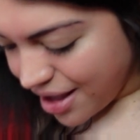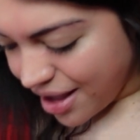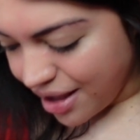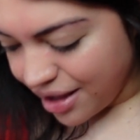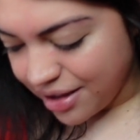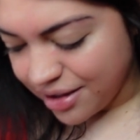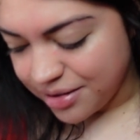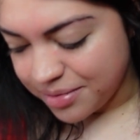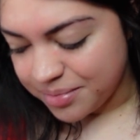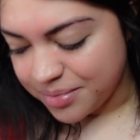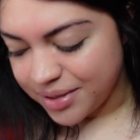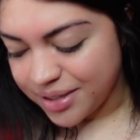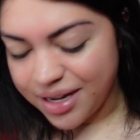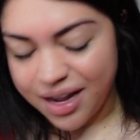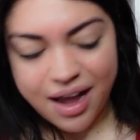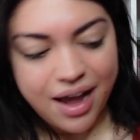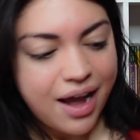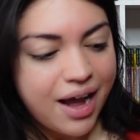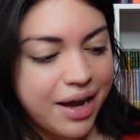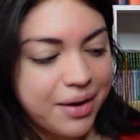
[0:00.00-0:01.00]

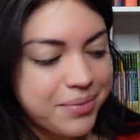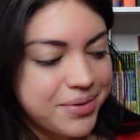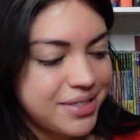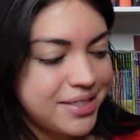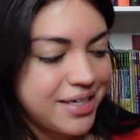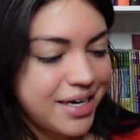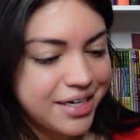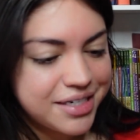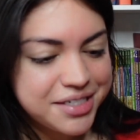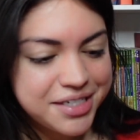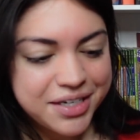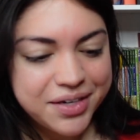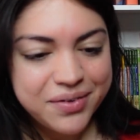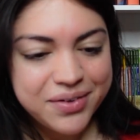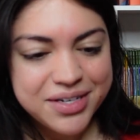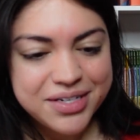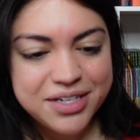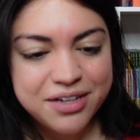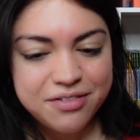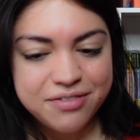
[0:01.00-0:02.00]
I wasn't actually
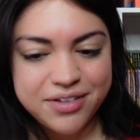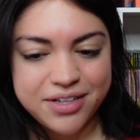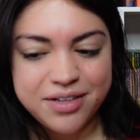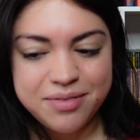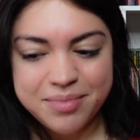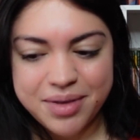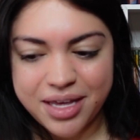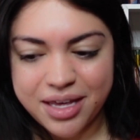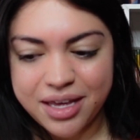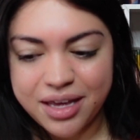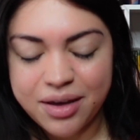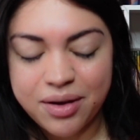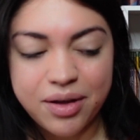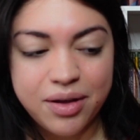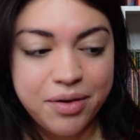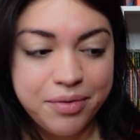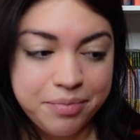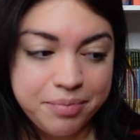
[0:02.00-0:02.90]
going to film a